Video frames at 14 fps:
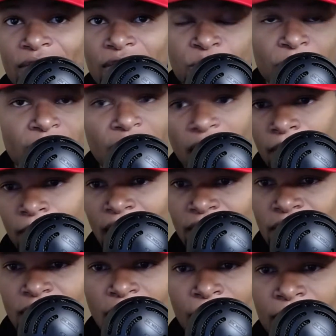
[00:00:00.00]
has become, I
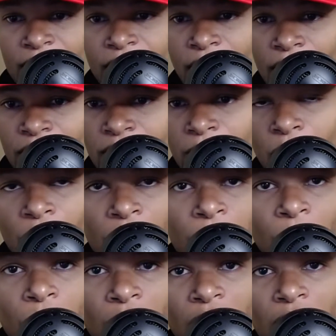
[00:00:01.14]
just happen to notice the more and
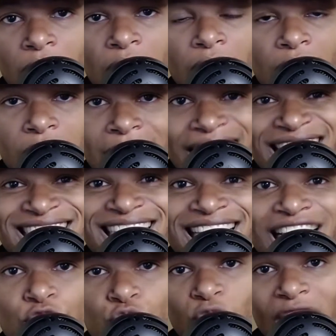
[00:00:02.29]
more and less
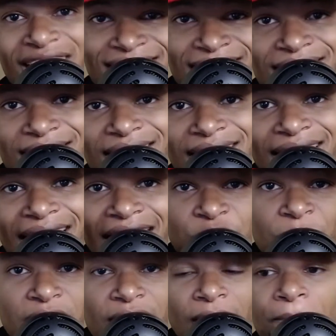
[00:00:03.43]
racist it has
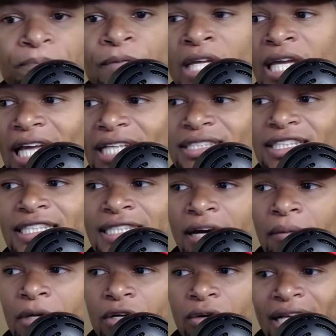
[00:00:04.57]
become. It's the
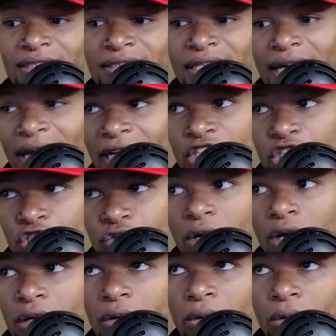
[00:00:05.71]
Democrats that had a
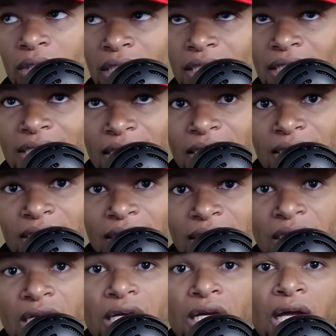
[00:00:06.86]
stronghold in the 60s
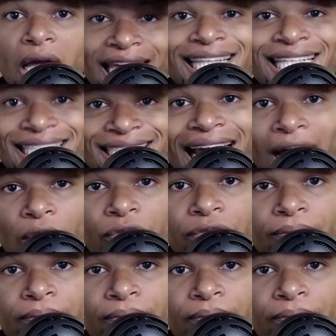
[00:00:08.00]
in the South.